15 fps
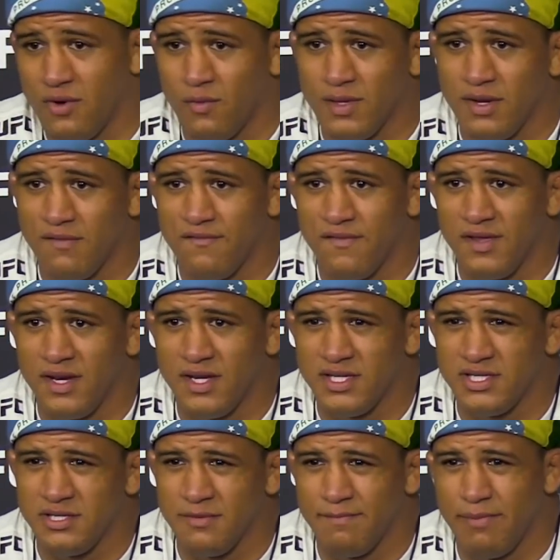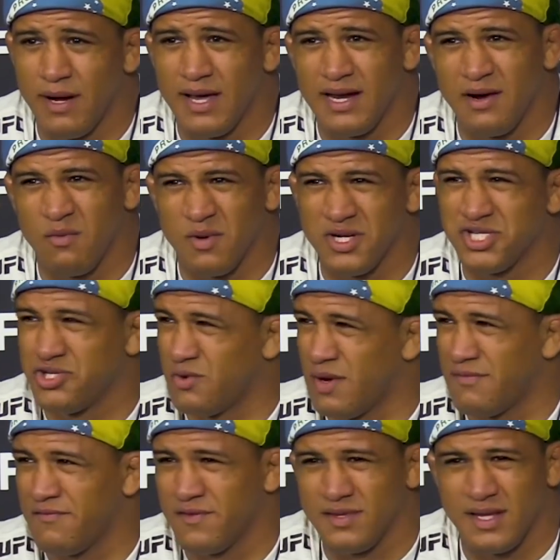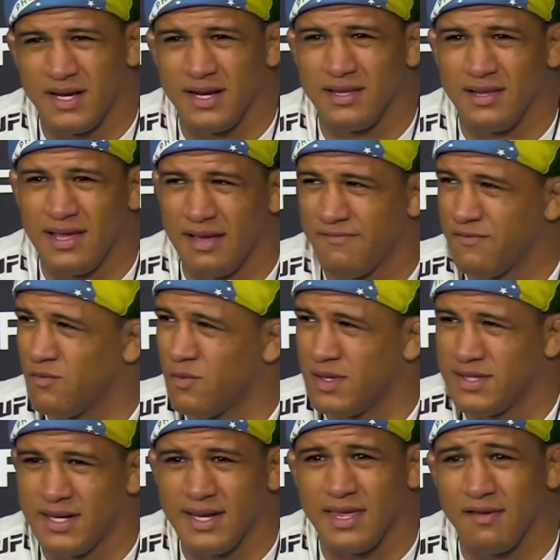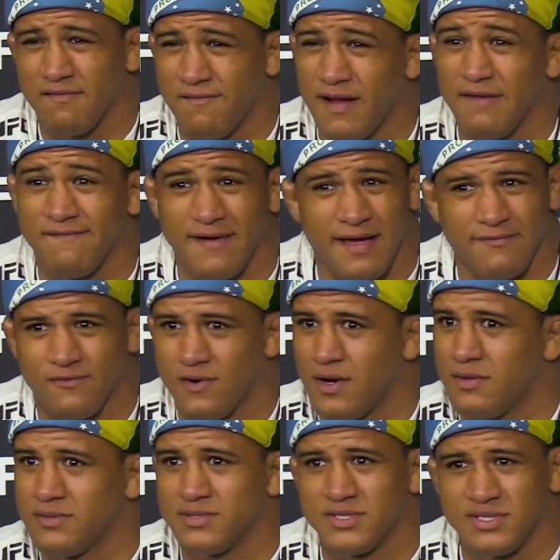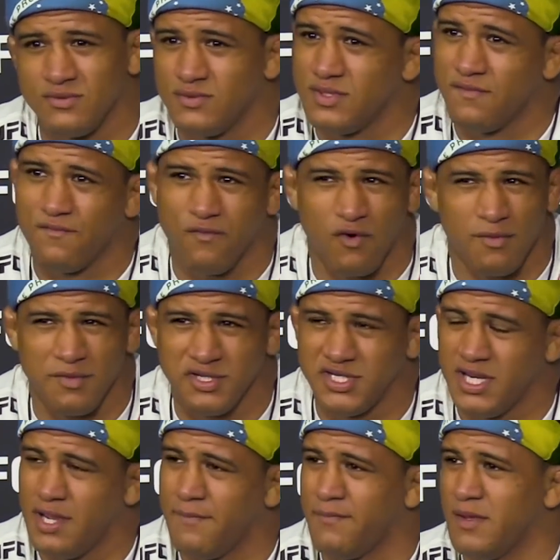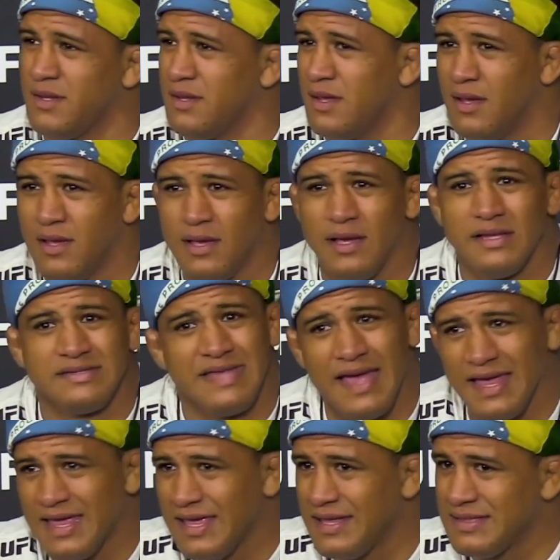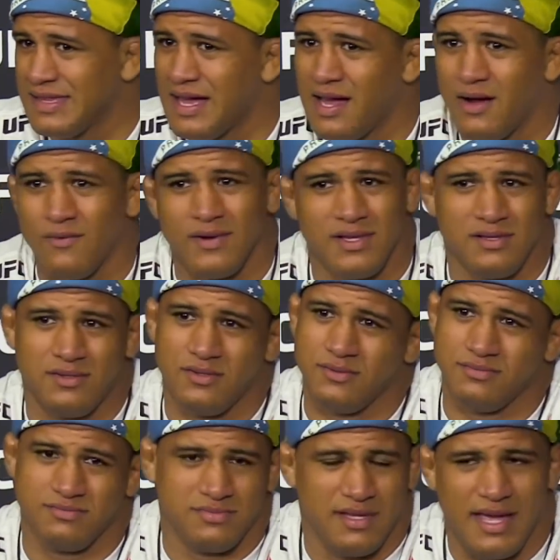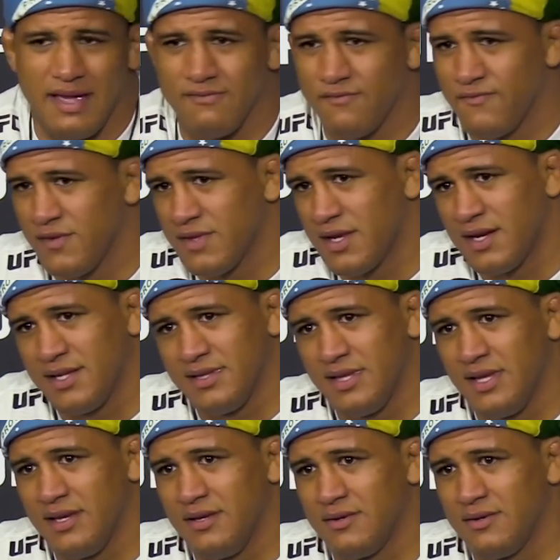I want to finish, but I want to show everything that I, everyone that I can fight five rounds with a former champion, take him down and do everything that I did.